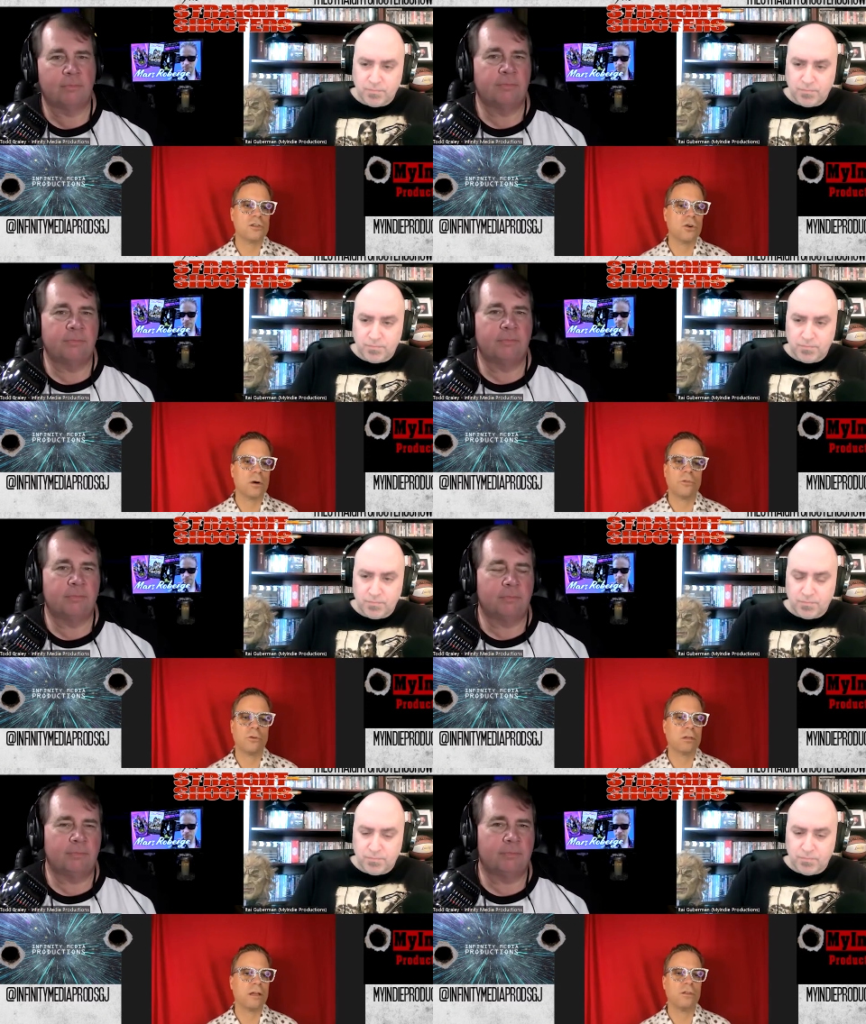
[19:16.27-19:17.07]
Speaker 1: show up
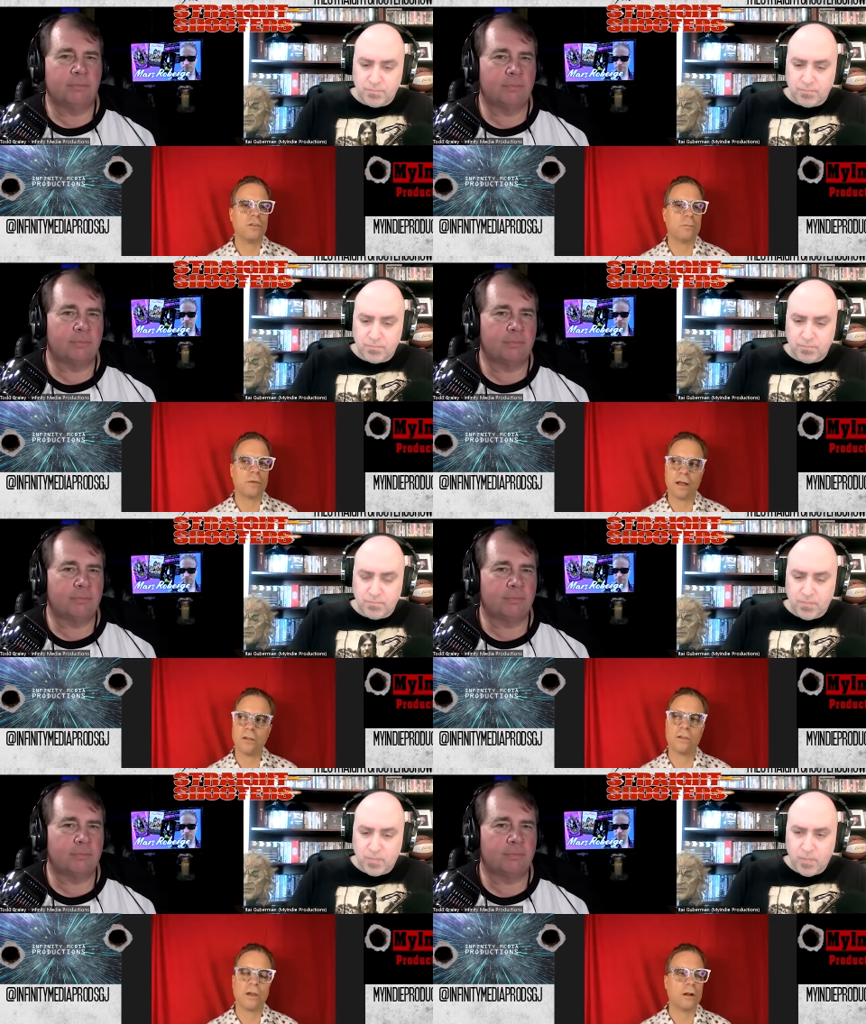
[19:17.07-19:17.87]
to places, I'm kind
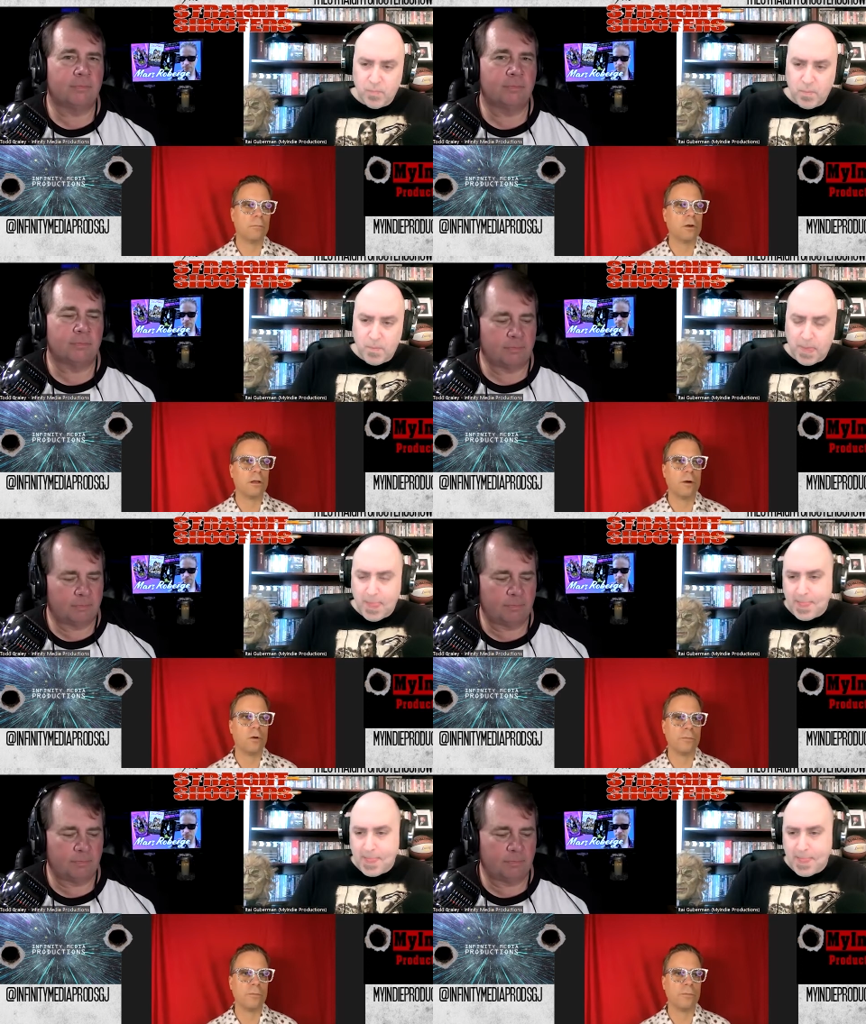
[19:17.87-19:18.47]
of scared, I'm looking over